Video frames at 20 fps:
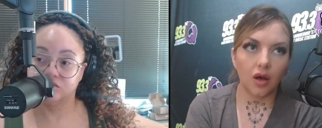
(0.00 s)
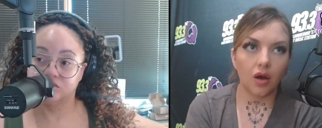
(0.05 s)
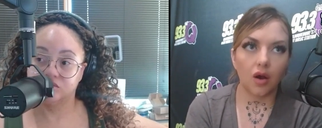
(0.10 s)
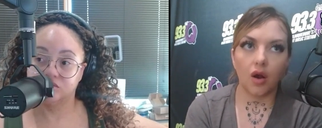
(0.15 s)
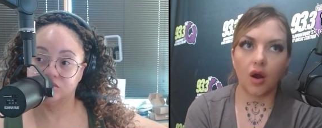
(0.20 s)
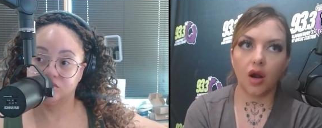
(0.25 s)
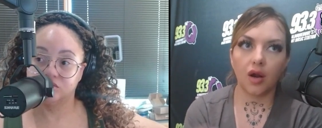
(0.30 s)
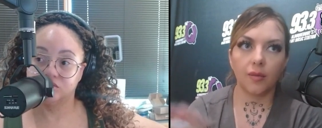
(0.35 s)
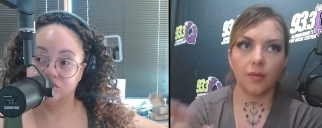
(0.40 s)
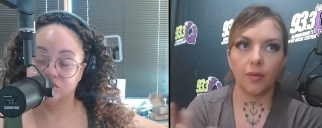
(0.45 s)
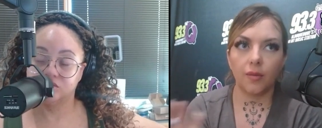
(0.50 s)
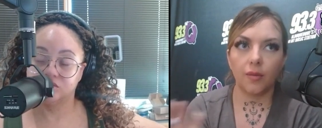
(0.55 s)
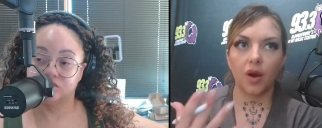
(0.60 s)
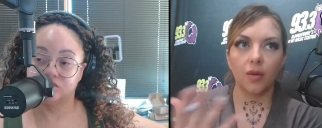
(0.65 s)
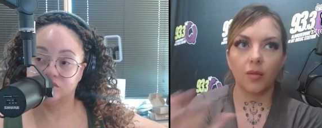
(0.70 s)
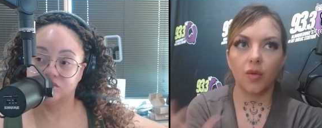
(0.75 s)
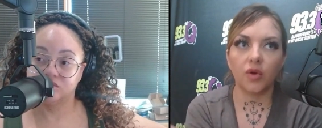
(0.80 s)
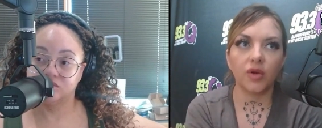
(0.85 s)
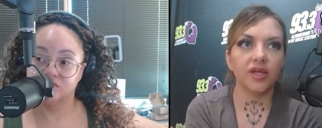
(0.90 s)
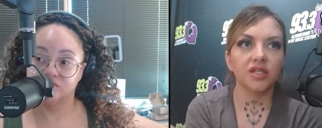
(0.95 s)
Speaker 1: harm,
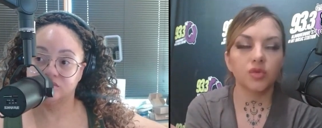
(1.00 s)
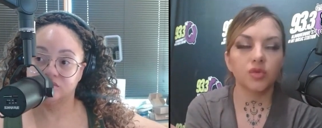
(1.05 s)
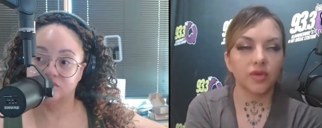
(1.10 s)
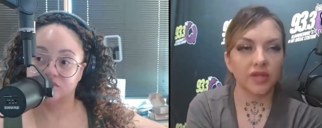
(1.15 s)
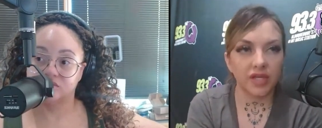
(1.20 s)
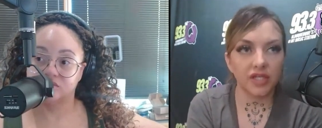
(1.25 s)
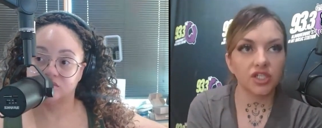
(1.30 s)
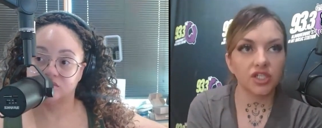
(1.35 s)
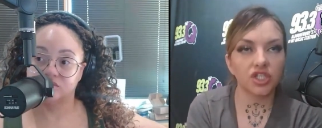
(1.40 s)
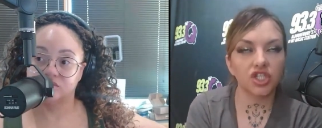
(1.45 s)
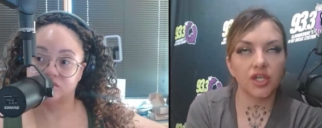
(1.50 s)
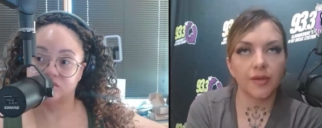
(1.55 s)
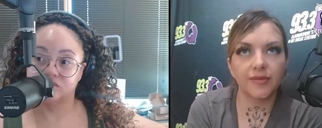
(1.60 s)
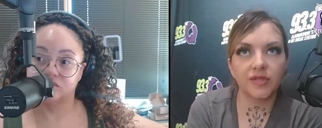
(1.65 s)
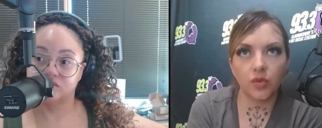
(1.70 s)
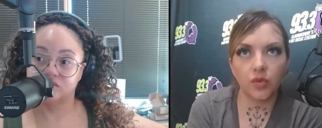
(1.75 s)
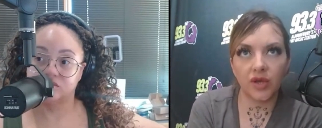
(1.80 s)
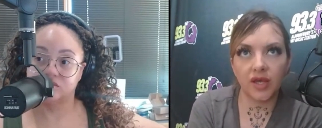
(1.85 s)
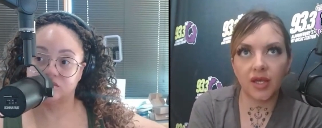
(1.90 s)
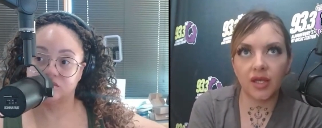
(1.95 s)
harmonious
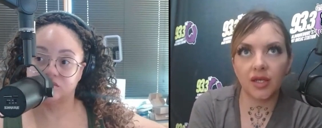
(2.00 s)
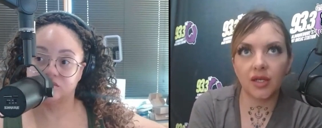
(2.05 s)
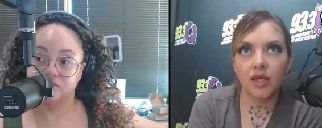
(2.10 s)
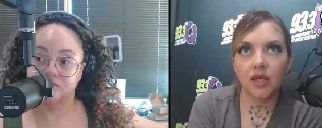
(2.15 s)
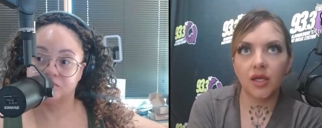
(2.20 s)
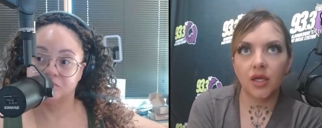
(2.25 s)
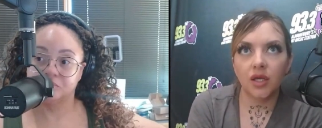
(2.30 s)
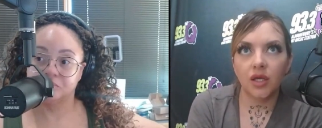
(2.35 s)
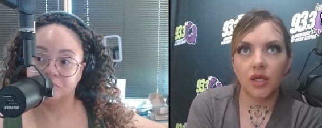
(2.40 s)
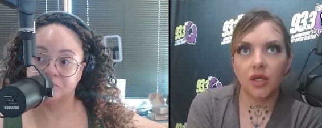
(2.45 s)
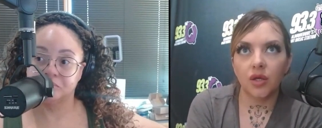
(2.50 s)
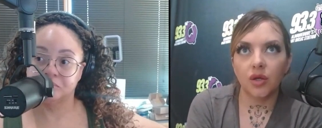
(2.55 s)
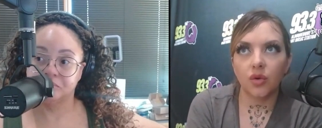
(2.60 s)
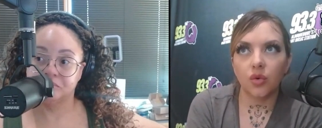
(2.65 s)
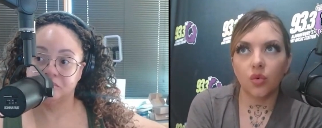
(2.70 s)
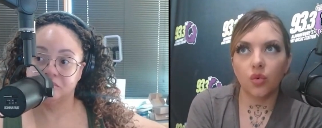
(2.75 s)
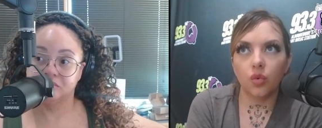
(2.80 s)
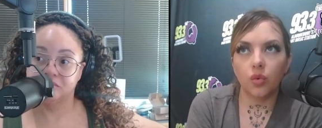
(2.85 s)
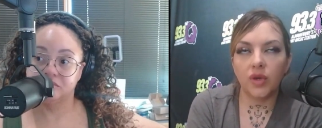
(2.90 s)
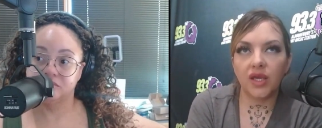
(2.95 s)
relationships when
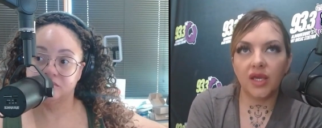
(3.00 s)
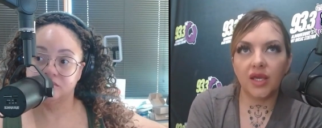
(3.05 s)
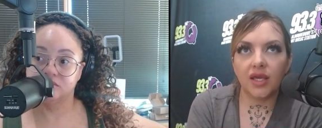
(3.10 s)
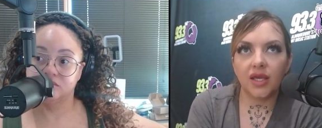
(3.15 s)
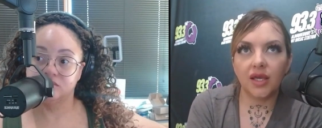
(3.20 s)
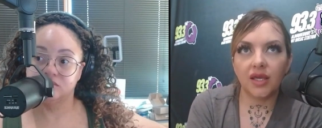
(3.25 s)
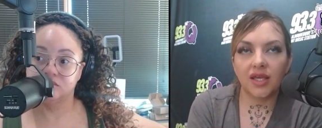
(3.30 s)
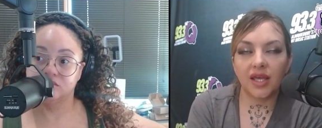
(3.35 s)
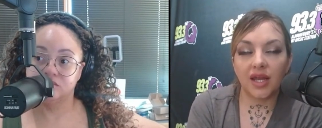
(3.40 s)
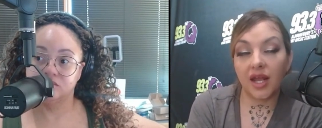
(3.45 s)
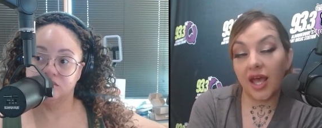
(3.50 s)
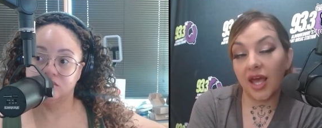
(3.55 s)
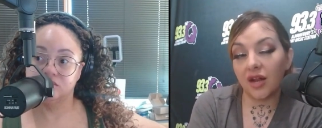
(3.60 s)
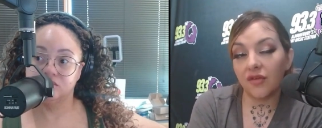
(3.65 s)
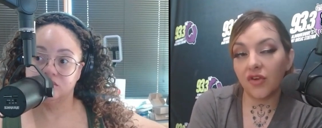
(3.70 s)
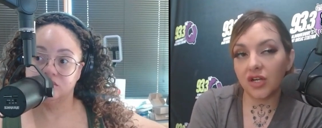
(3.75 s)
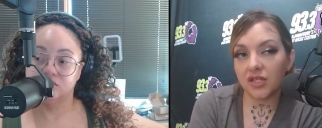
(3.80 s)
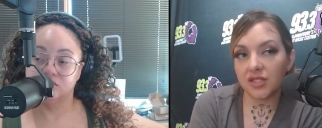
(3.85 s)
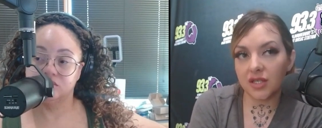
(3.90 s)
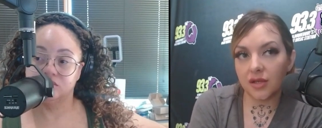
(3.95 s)
we get ahead
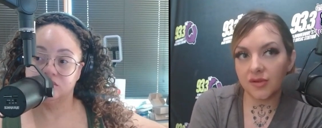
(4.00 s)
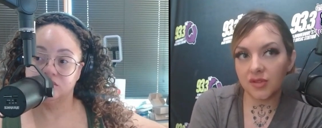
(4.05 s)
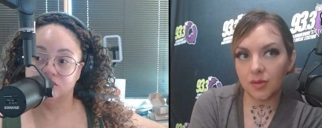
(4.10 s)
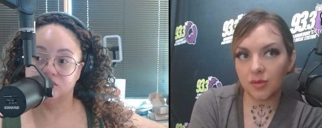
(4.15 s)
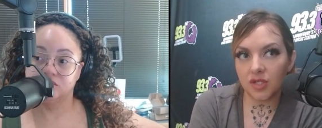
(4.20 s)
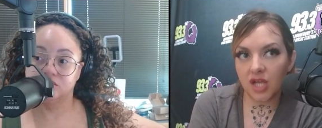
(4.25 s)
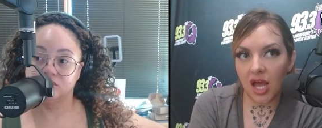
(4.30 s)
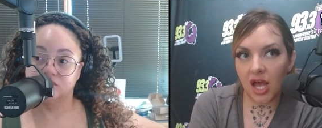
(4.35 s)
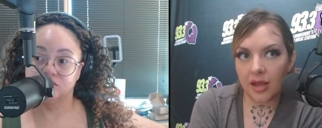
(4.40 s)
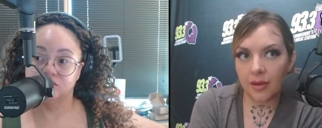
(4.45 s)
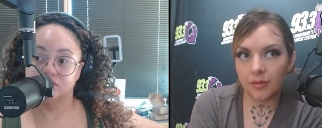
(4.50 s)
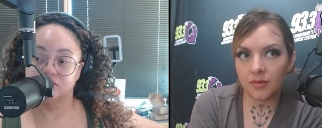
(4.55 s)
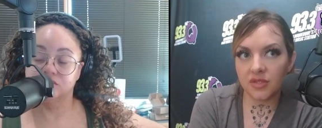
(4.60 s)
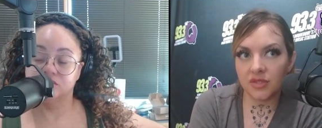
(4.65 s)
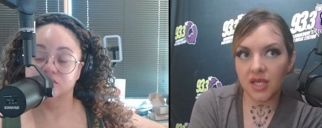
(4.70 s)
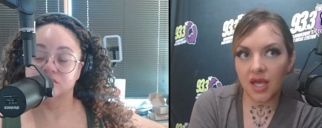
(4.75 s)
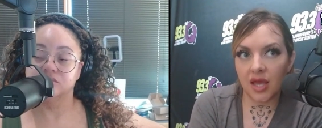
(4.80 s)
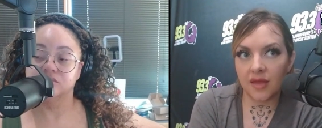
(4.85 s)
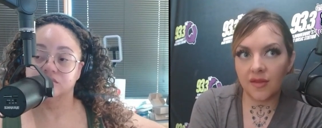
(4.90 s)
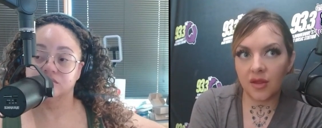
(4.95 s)
of ourselves sometimes
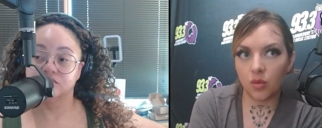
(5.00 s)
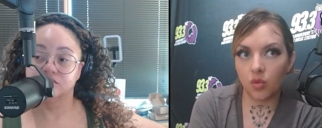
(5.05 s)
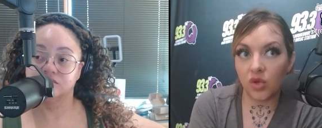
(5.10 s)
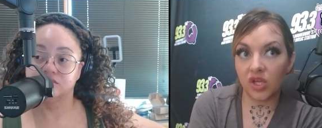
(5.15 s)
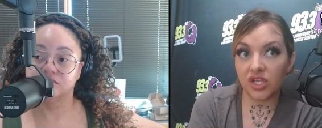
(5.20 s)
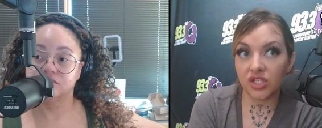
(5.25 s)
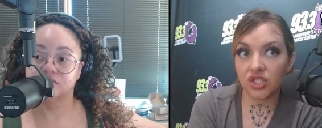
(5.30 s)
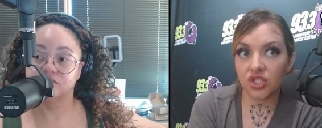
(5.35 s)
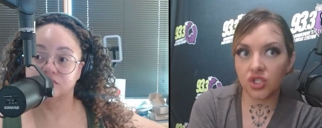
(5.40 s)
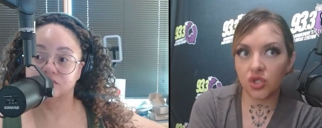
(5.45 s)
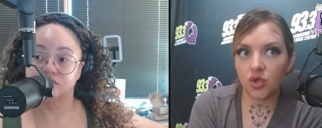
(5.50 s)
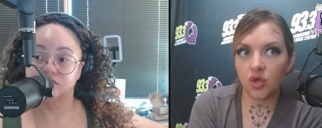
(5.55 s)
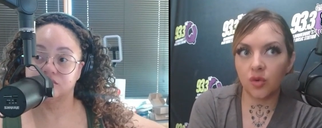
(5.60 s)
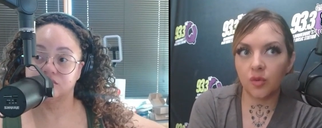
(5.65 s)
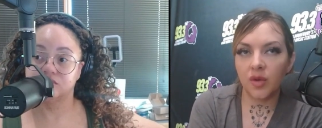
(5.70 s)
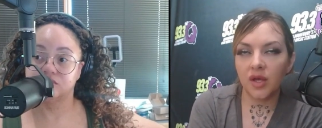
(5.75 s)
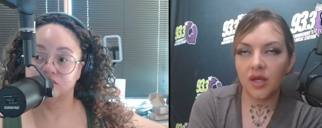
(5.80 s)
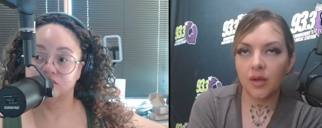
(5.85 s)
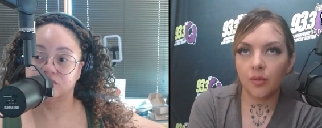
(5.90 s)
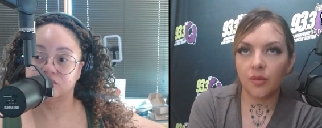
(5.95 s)
mm-hmm. and then we
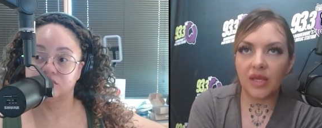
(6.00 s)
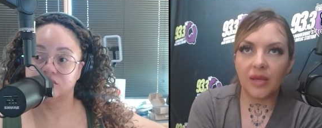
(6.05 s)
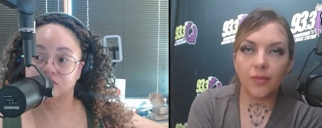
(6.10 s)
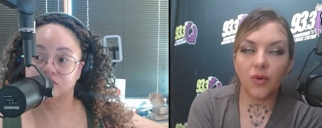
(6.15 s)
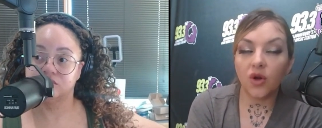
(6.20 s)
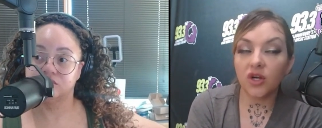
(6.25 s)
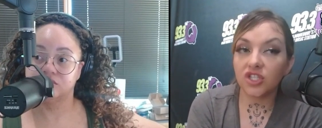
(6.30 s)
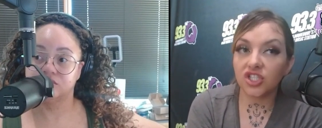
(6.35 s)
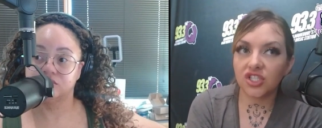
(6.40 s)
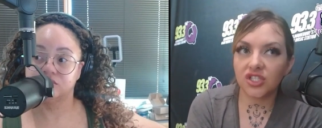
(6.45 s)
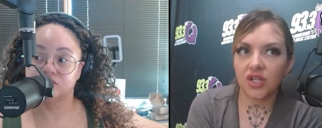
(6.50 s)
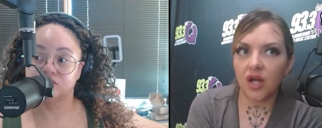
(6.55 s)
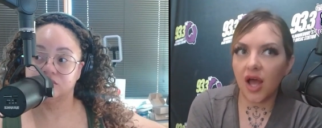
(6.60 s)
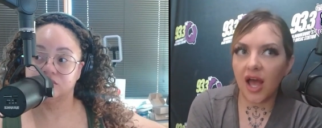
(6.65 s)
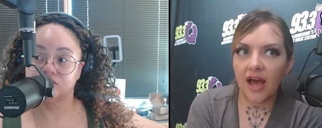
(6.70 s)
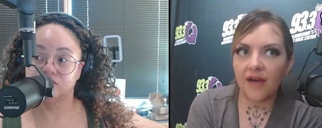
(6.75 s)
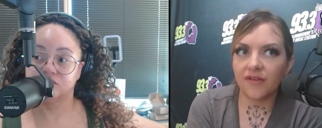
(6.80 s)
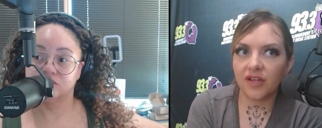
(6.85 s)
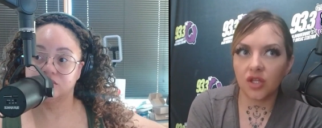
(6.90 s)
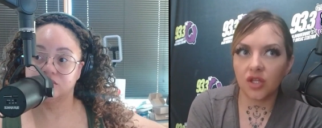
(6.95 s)
assume people are just not having the